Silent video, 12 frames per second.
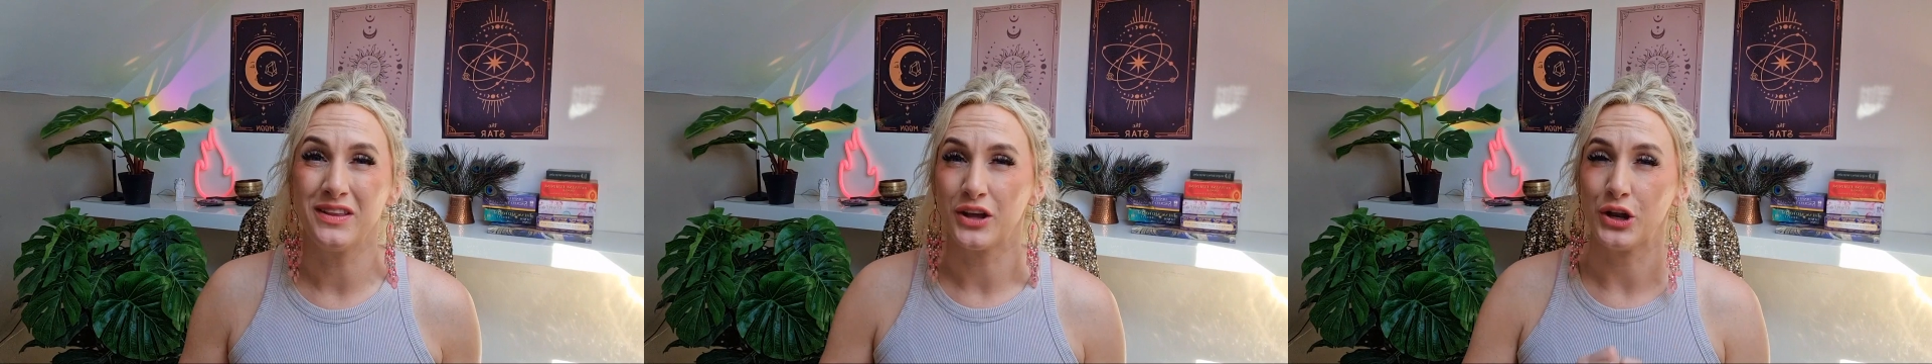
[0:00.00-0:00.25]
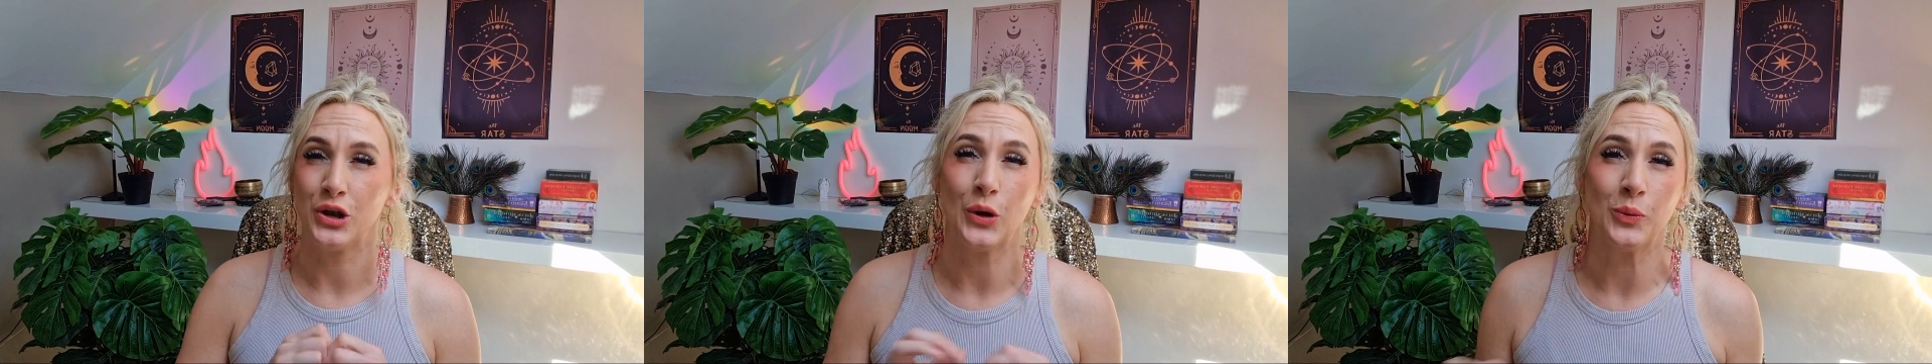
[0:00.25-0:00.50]

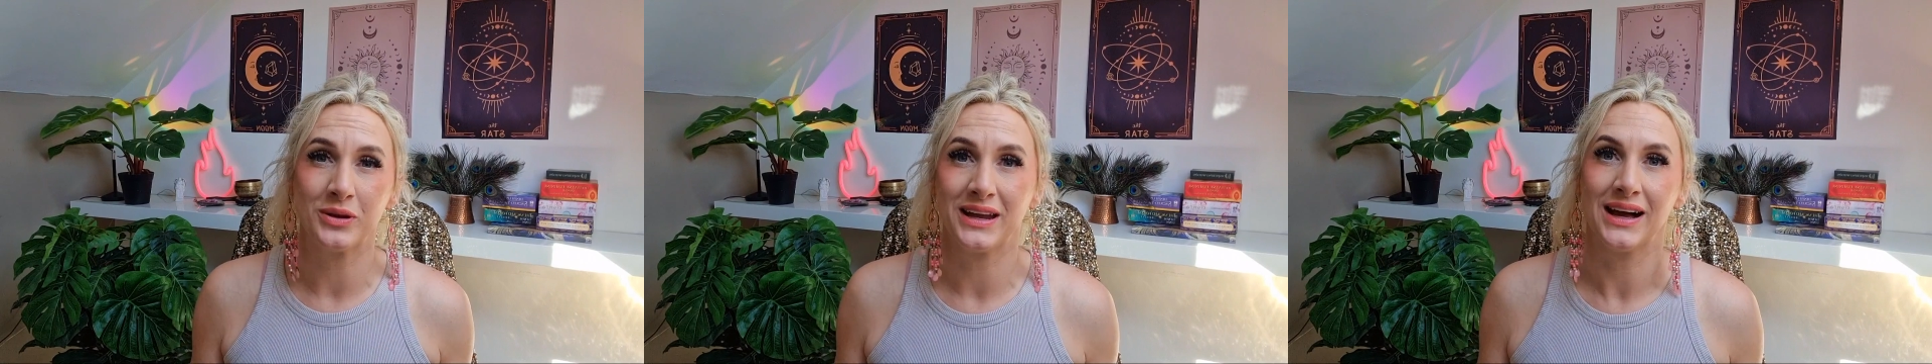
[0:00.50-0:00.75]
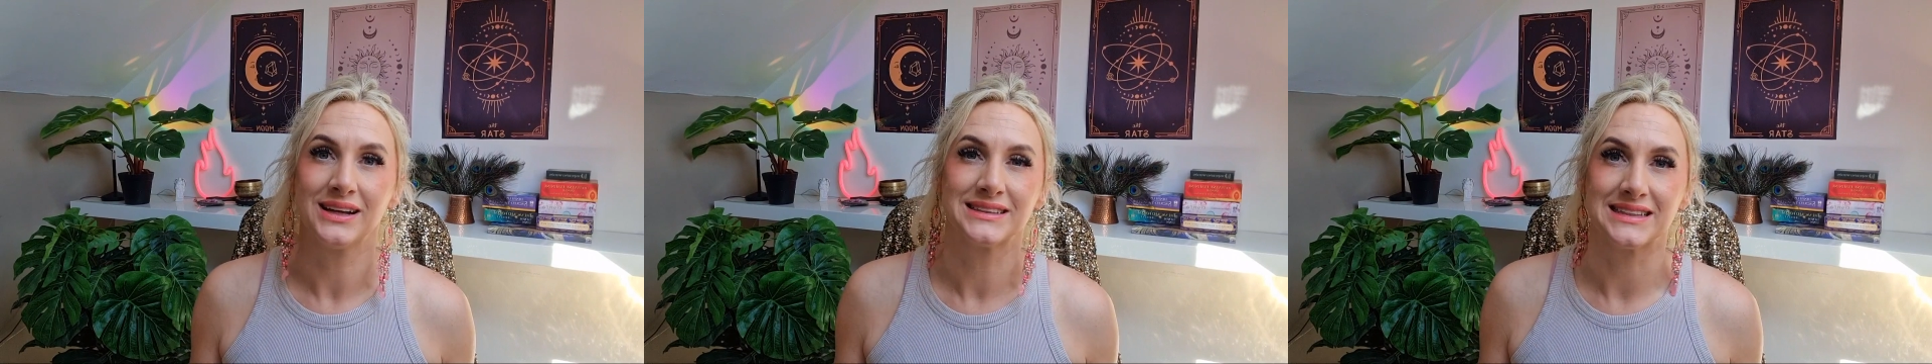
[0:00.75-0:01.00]
that nobody
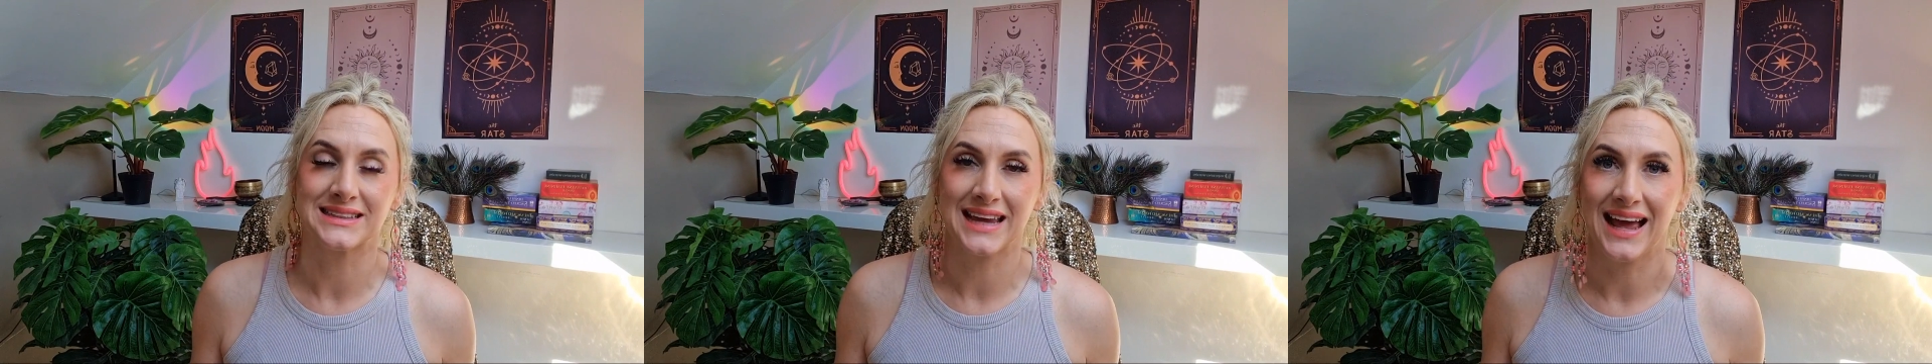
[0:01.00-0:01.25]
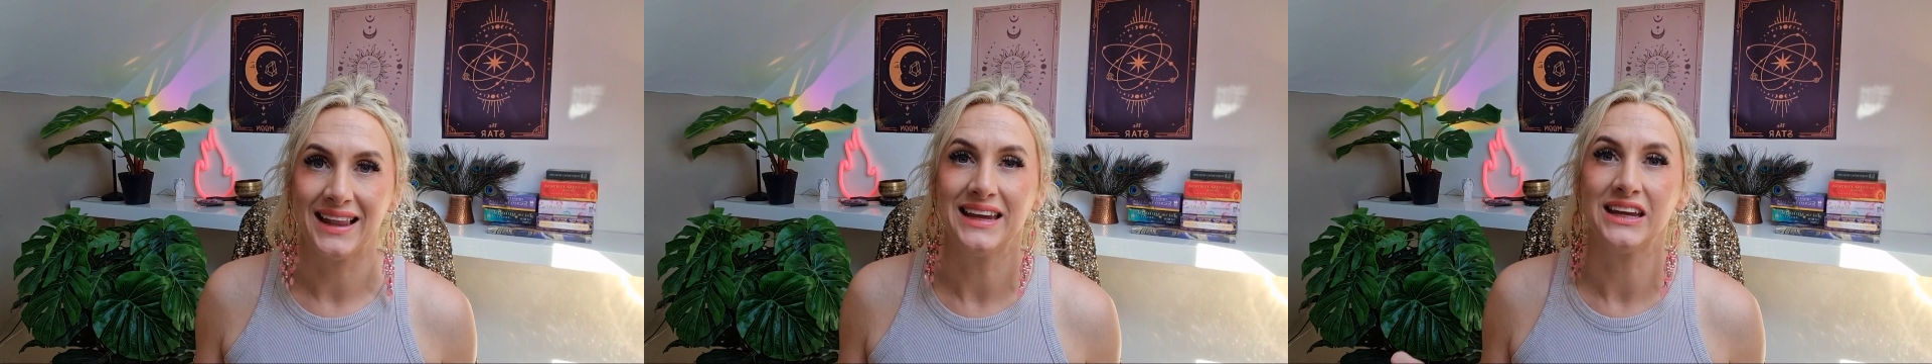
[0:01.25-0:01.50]
else is
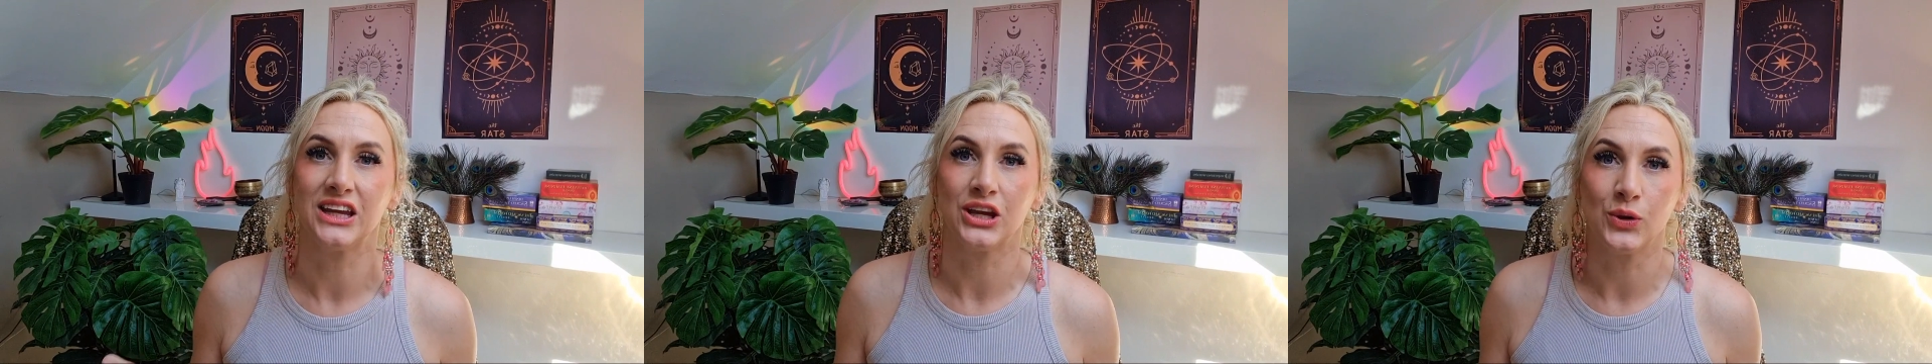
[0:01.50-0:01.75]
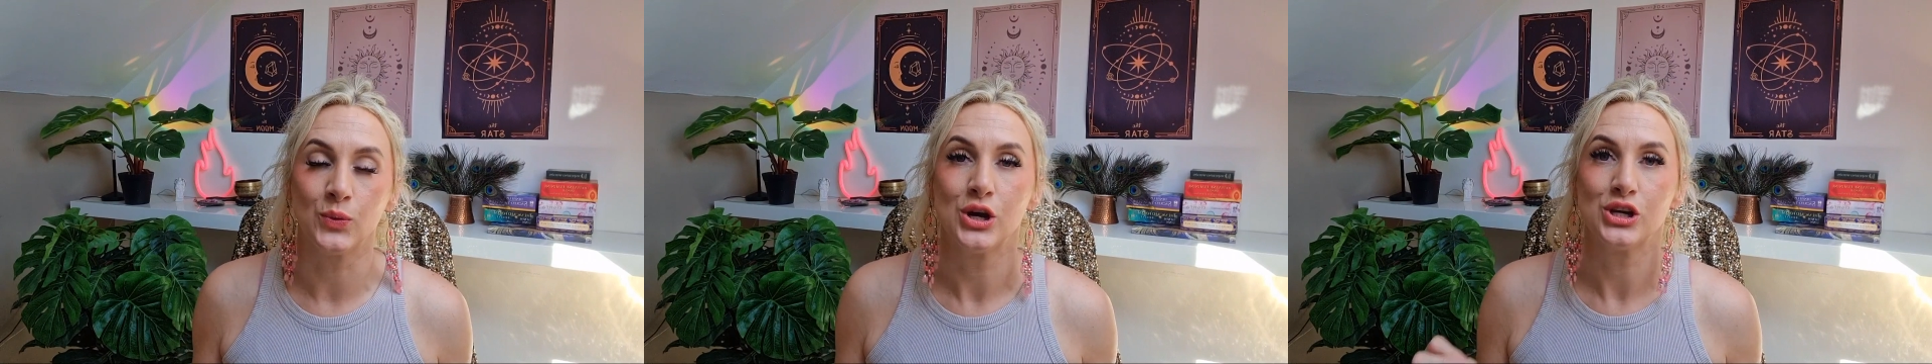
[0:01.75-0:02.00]
telling
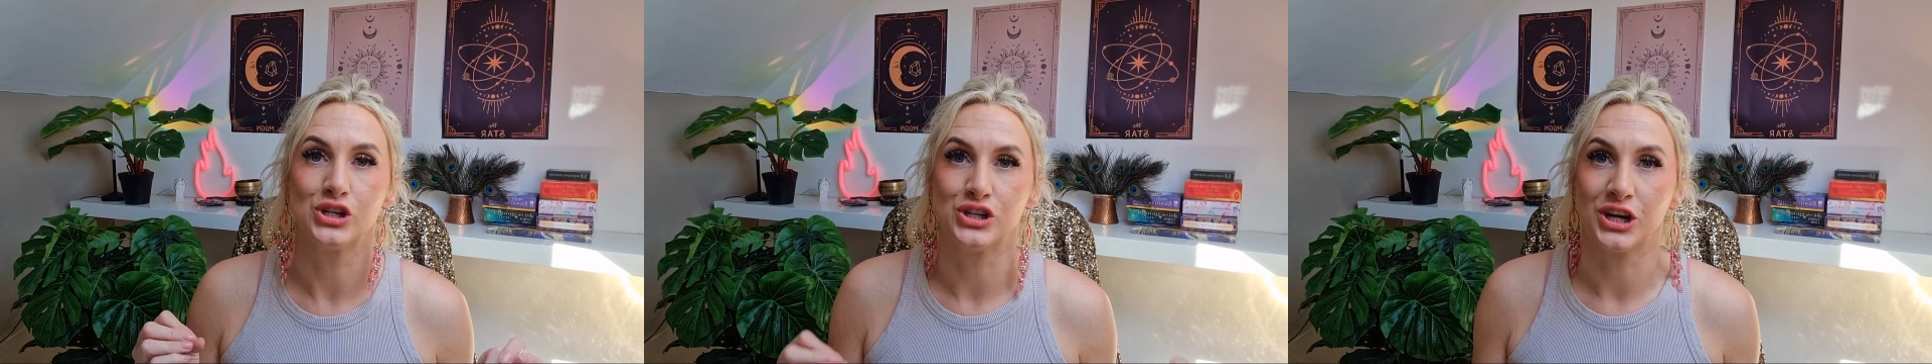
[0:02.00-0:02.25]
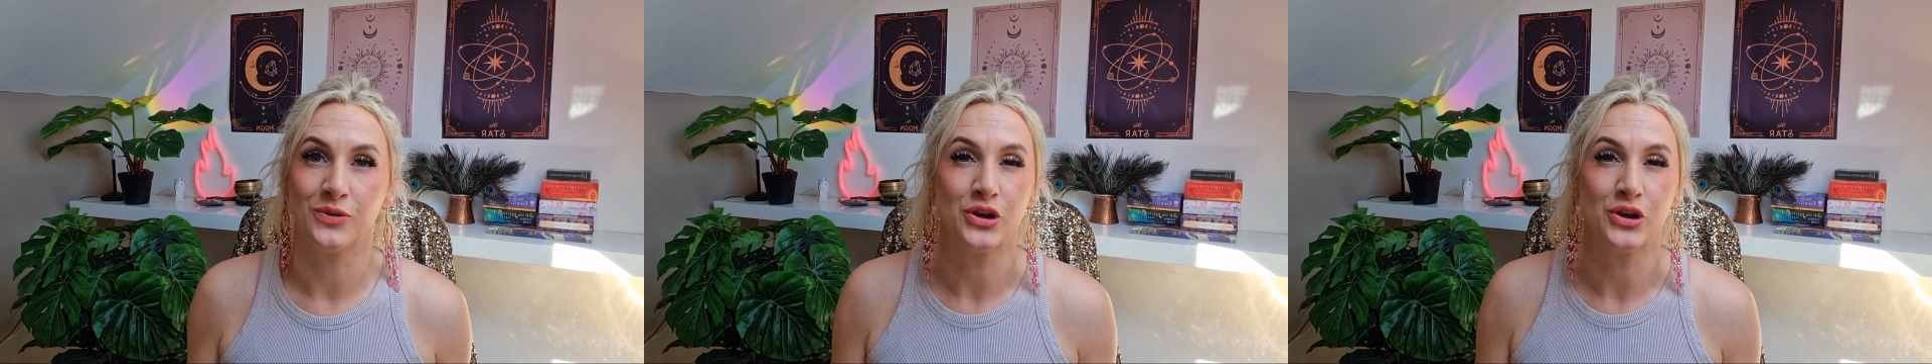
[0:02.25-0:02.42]
you to do.